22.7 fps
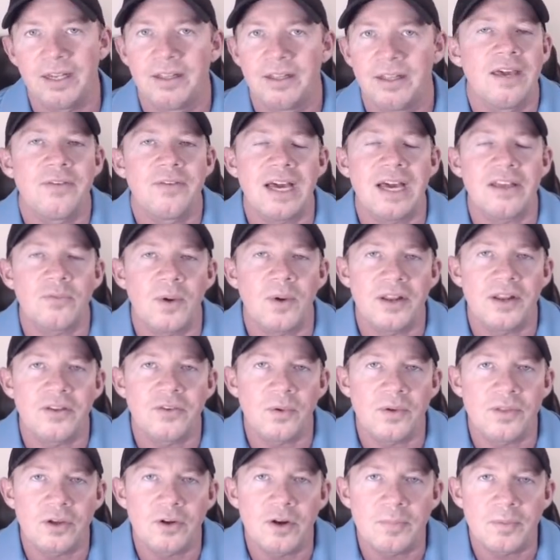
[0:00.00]
If you guys want to join
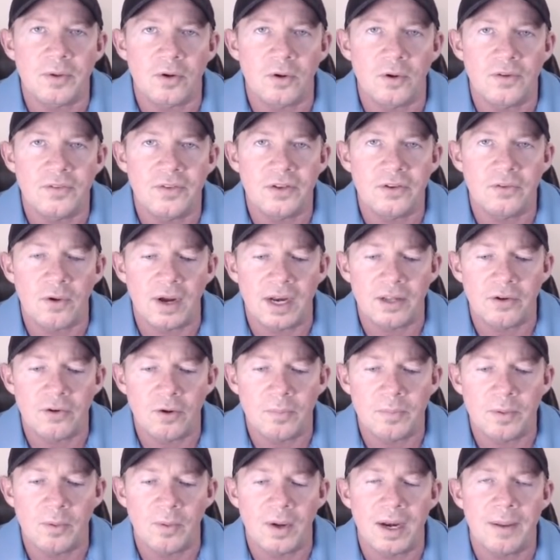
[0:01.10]
the cryptocurrency trading group,
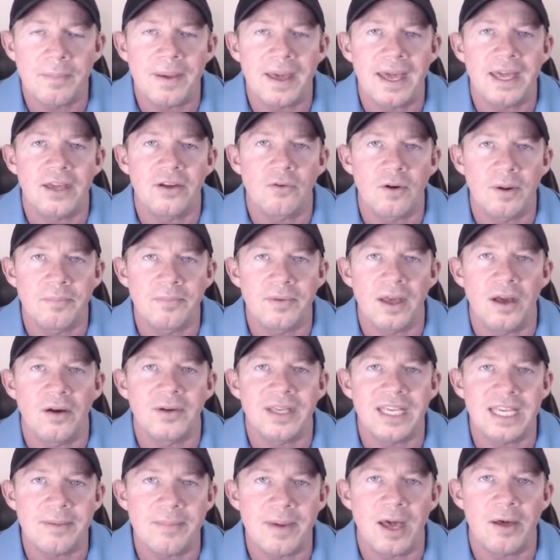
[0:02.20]
you want to pay in crypto,
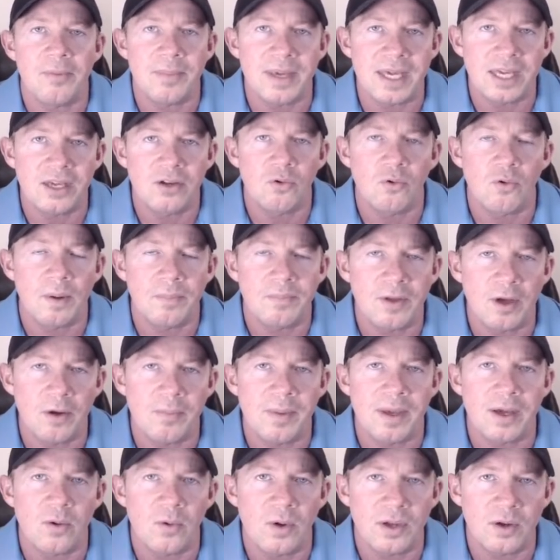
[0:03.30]
email me, crypto
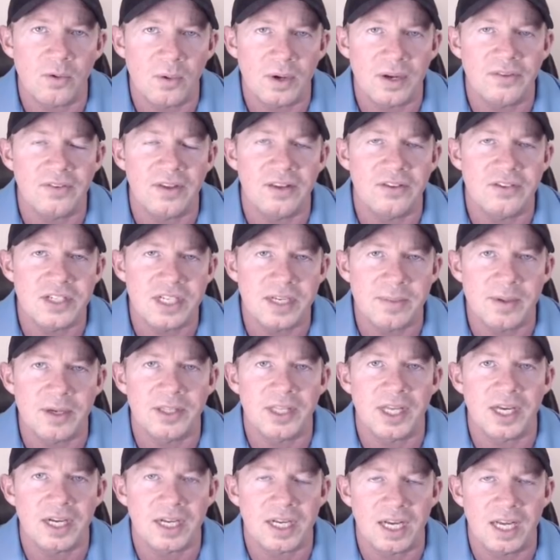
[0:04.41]
bitcoin chris at gmail
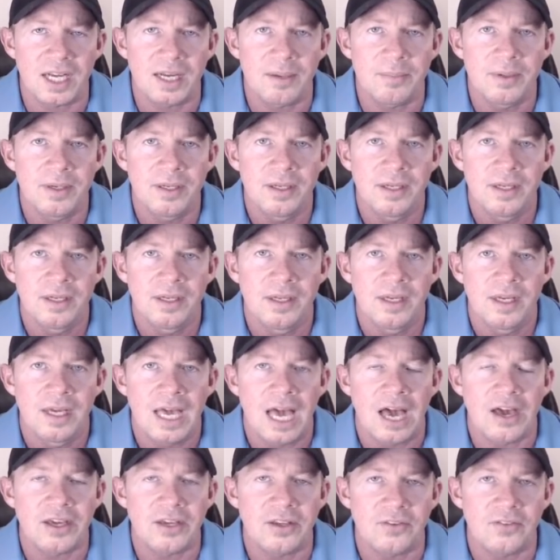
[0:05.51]
dot com.
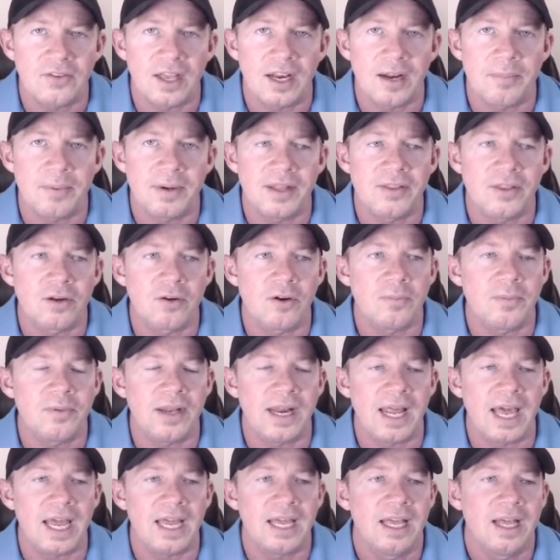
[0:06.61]
I'll get you set up and in the group
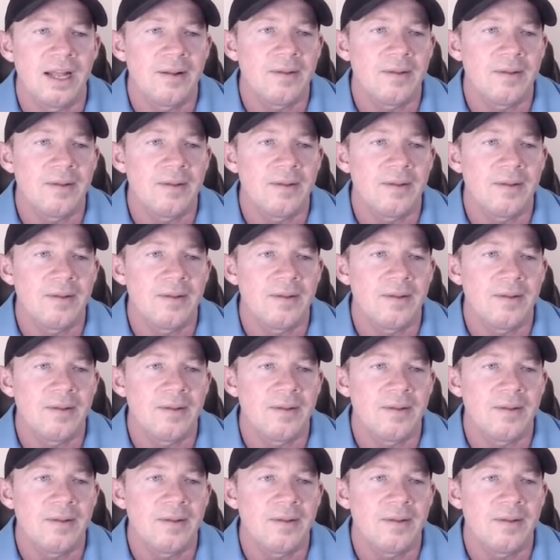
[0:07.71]
today.